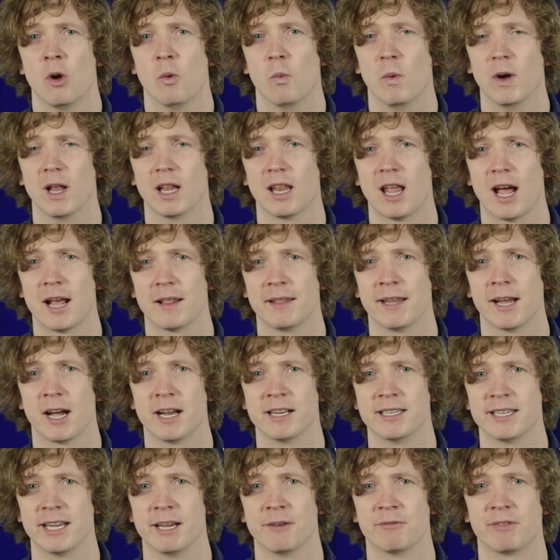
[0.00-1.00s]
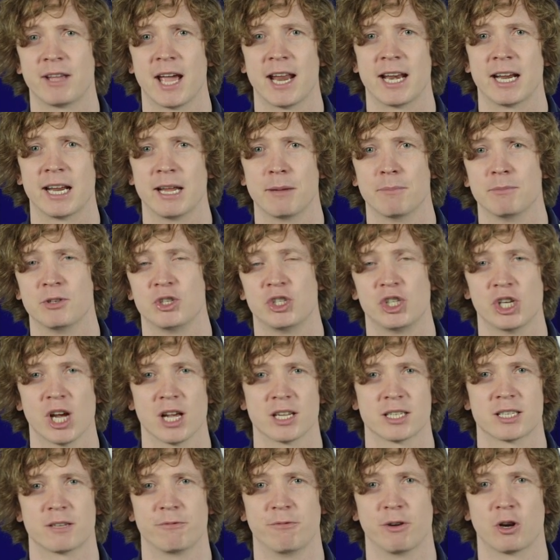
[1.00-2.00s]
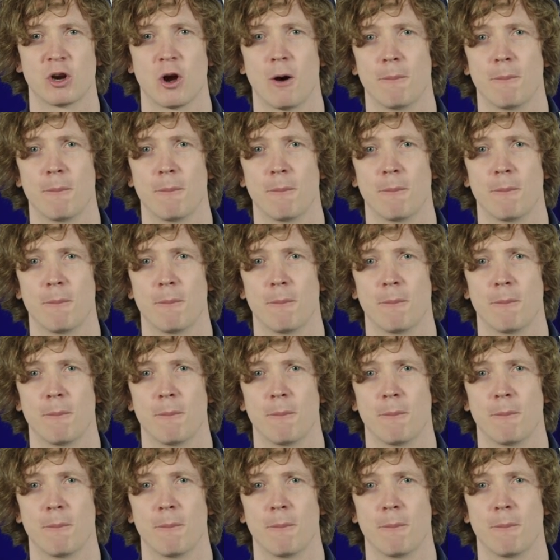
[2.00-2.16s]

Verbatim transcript: will like the idea of getting him just for